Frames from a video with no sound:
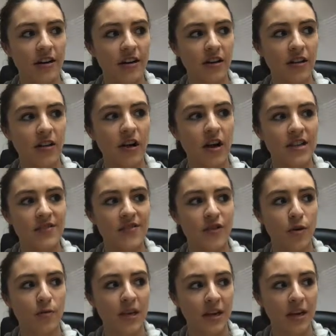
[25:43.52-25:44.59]
loss
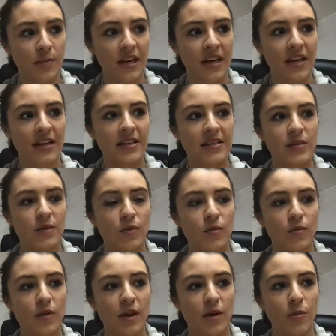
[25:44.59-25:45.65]
for me because
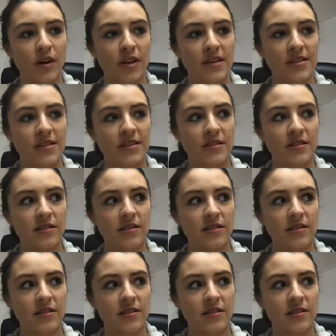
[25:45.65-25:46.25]
it was,